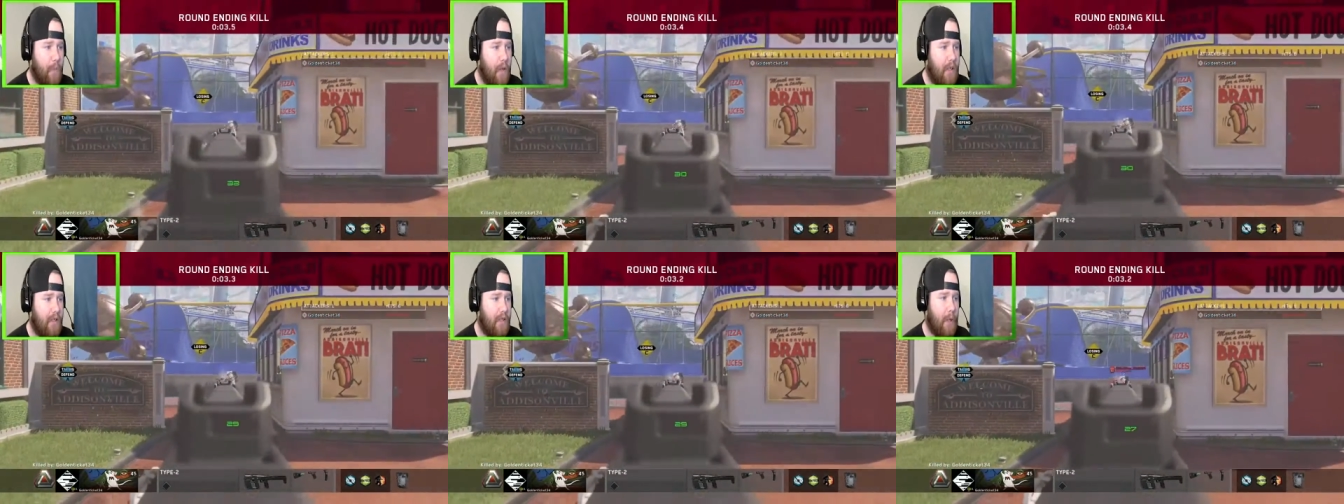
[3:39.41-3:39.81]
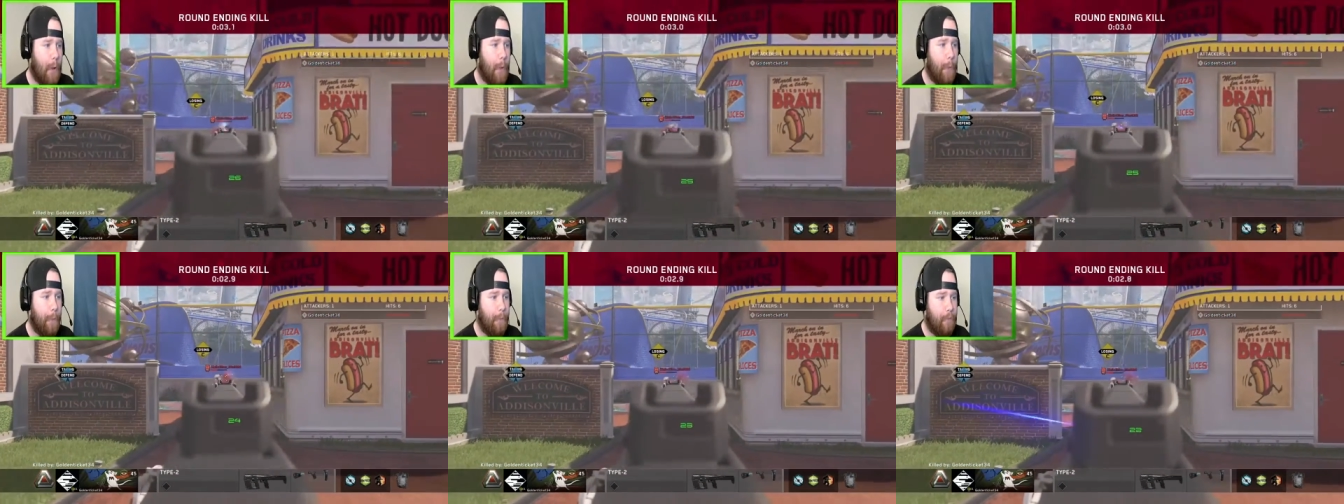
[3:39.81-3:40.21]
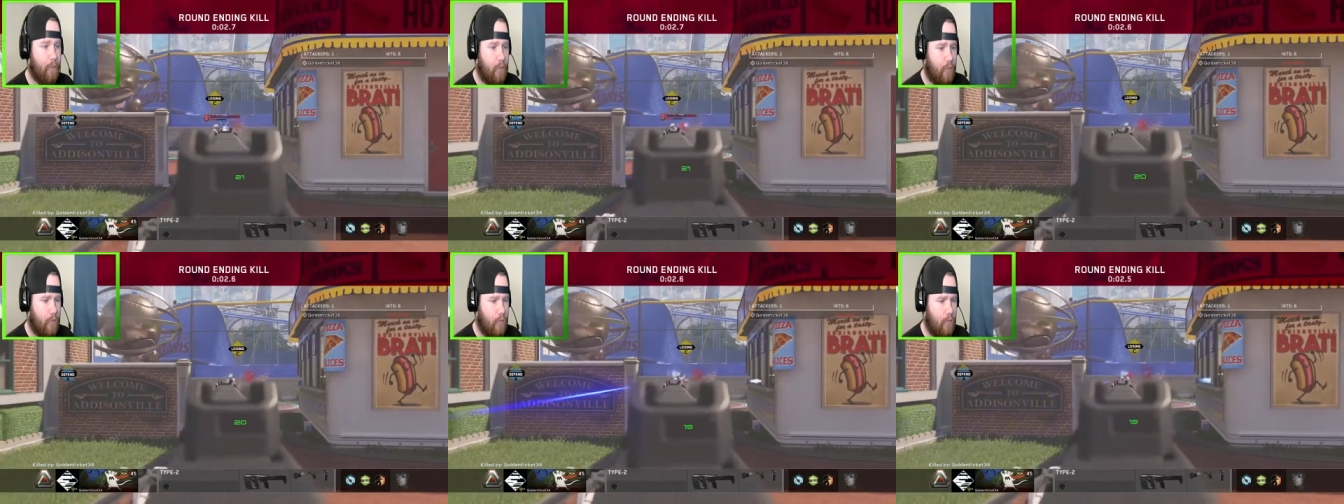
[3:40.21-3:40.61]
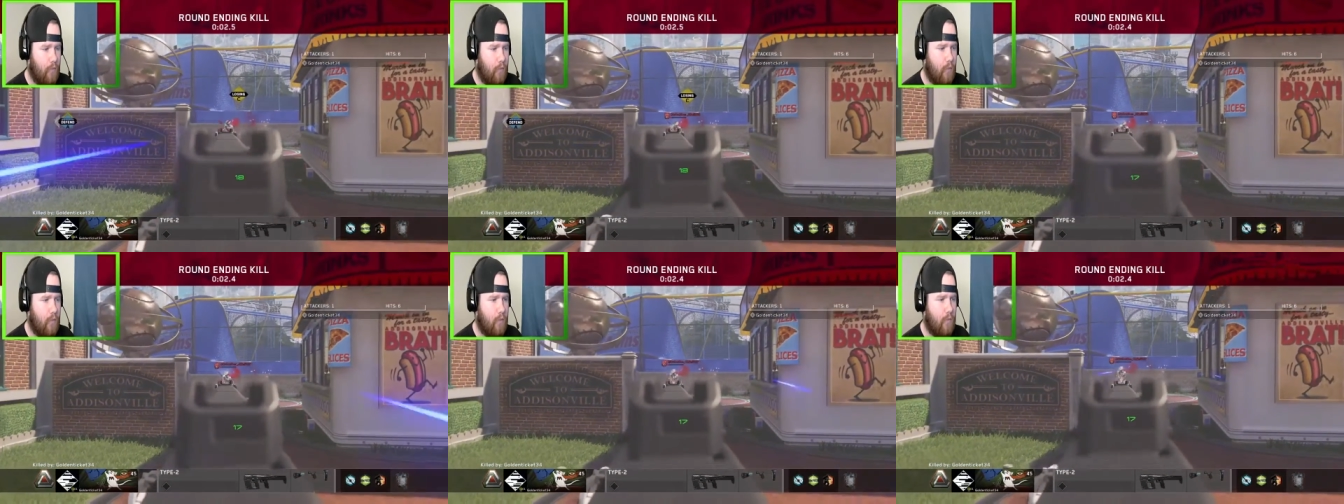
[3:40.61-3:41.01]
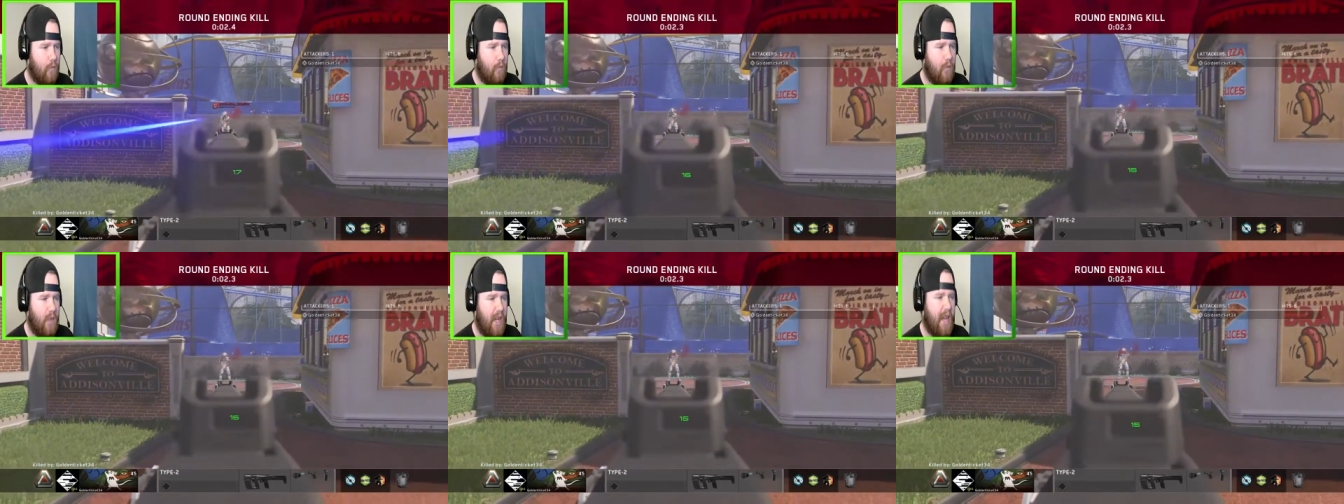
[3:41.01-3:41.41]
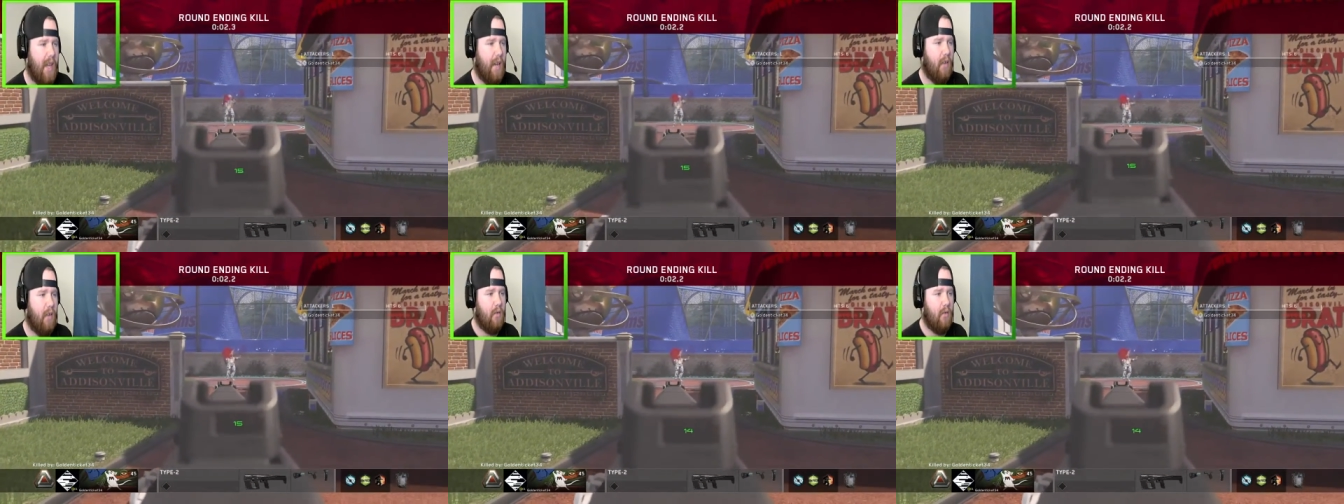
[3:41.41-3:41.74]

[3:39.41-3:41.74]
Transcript: So, dang.